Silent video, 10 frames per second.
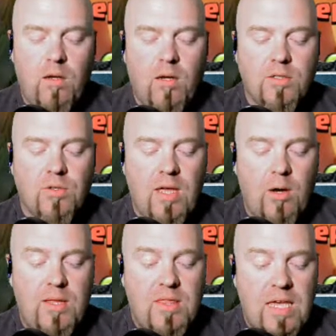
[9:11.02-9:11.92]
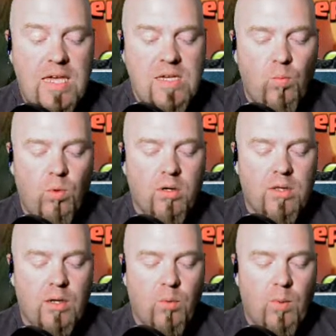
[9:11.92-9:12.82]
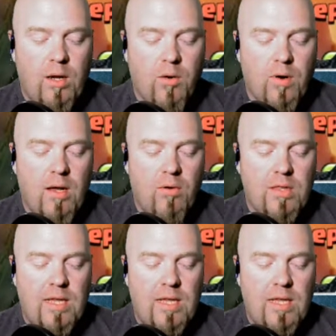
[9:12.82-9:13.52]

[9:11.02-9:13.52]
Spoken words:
so that way they can work their way around,